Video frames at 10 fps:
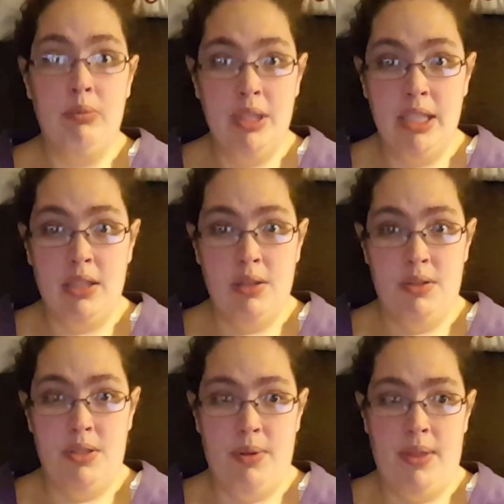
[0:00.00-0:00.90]
really
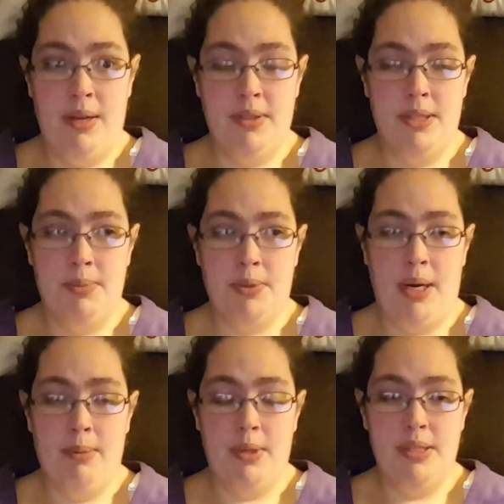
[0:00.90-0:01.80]
close to 1,000
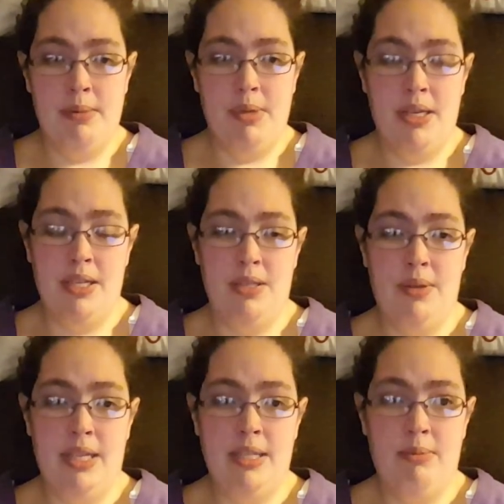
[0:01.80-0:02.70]
subscribers, and because you
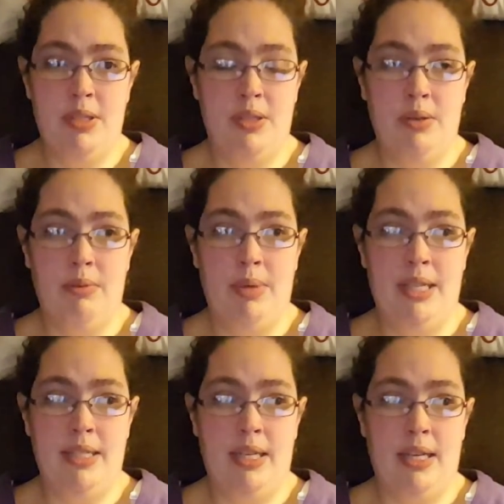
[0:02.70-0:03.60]
guys have been so
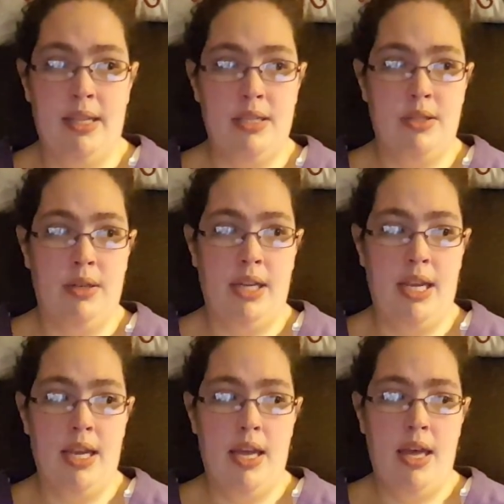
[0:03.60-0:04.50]
amazing on this
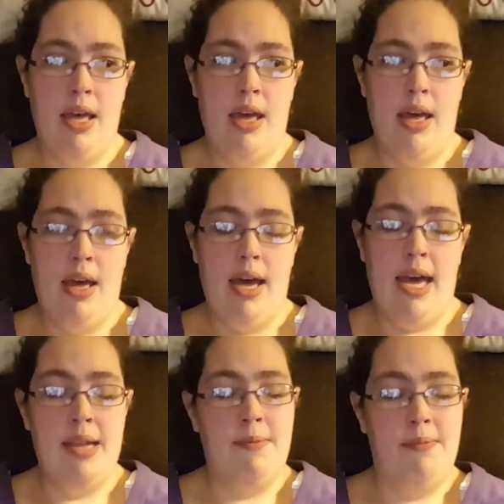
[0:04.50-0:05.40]
journey,
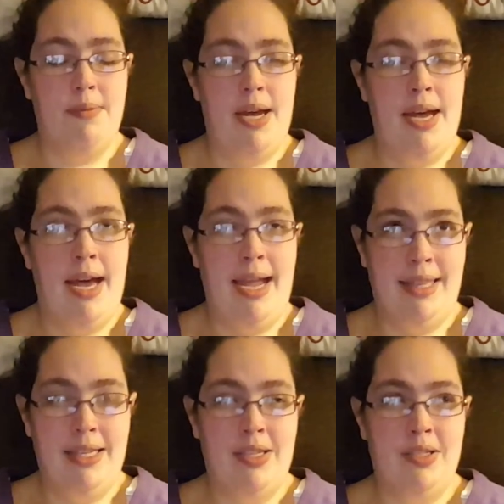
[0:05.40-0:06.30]
I am
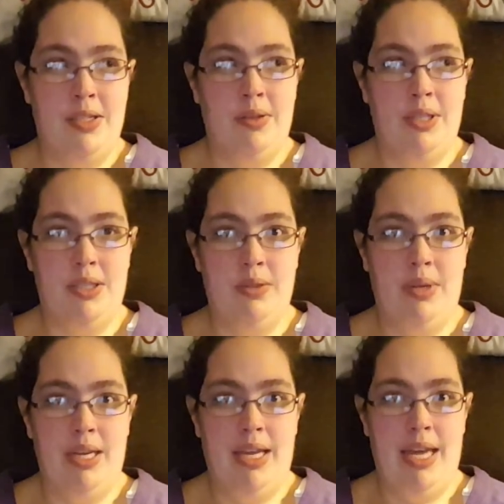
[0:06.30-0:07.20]
highly considering
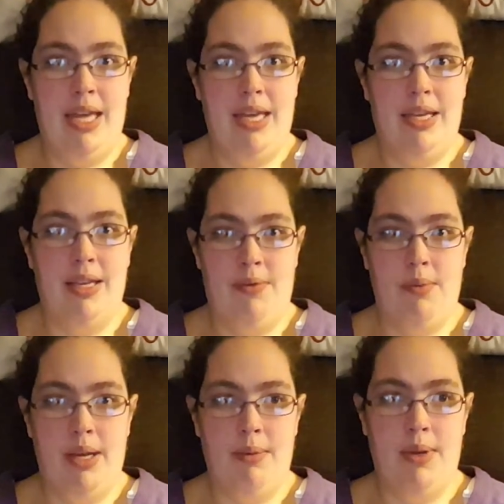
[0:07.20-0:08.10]
doing a
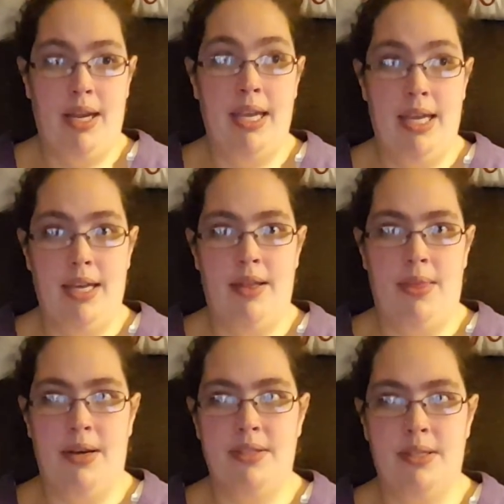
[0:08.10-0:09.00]
giveaway when I hit
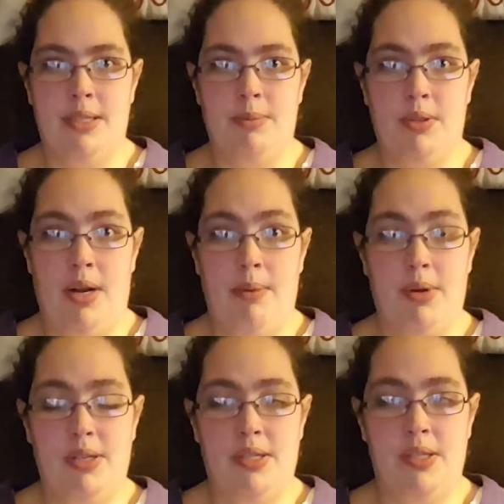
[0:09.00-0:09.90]
1,000
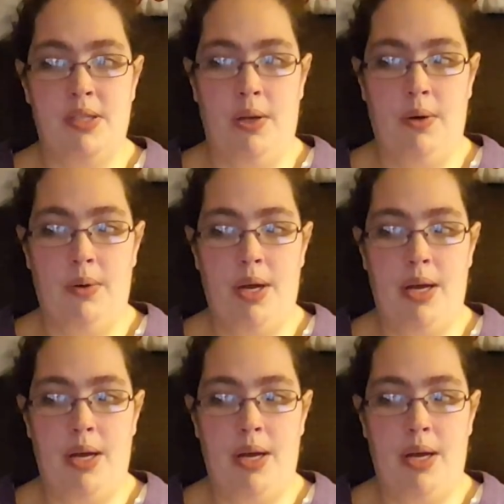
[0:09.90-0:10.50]
subscribers. So